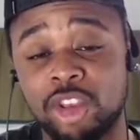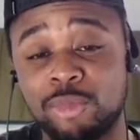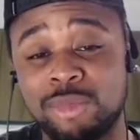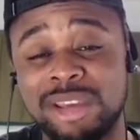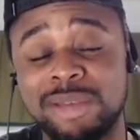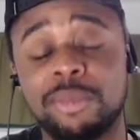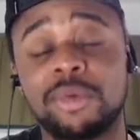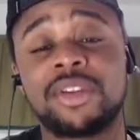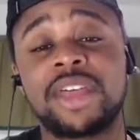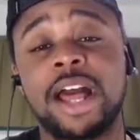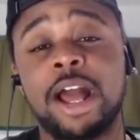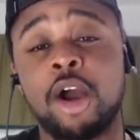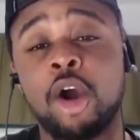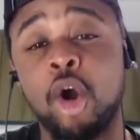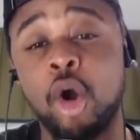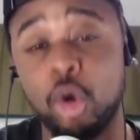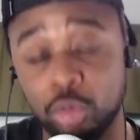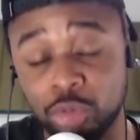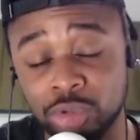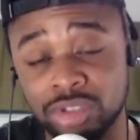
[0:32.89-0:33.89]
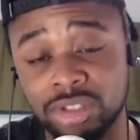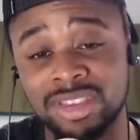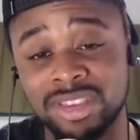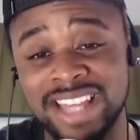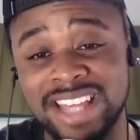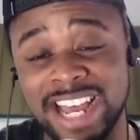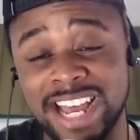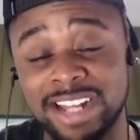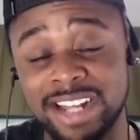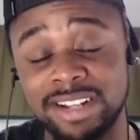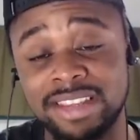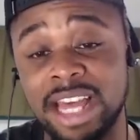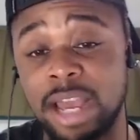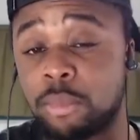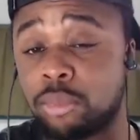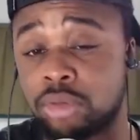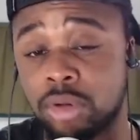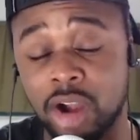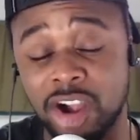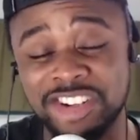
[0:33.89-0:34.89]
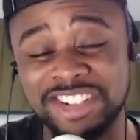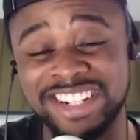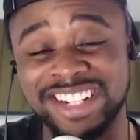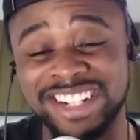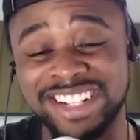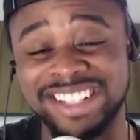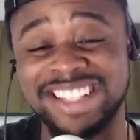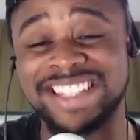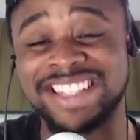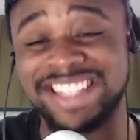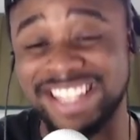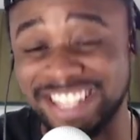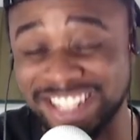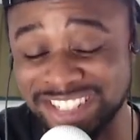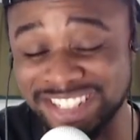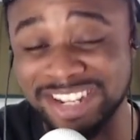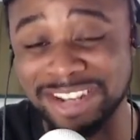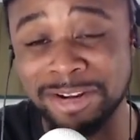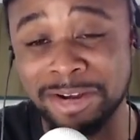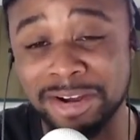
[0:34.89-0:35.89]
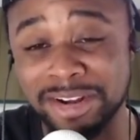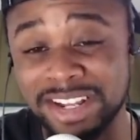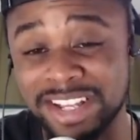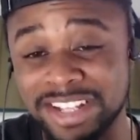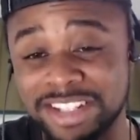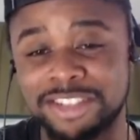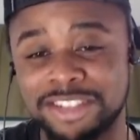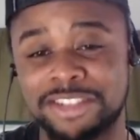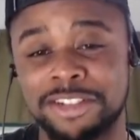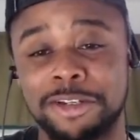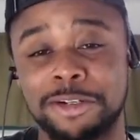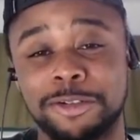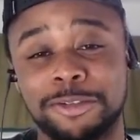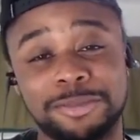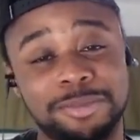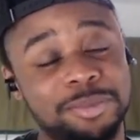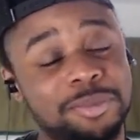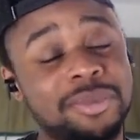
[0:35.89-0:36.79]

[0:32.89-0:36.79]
people that hosted that that project and DJed on it. So.